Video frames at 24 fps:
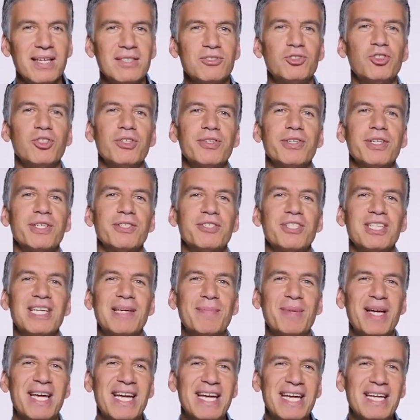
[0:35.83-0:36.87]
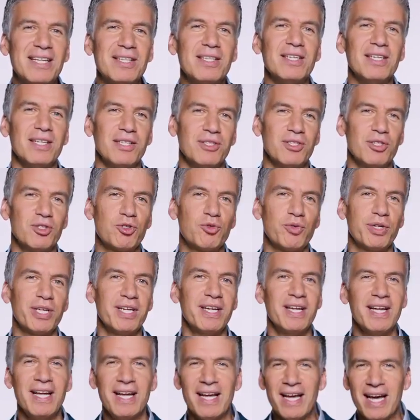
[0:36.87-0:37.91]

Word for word: engineering team in the industry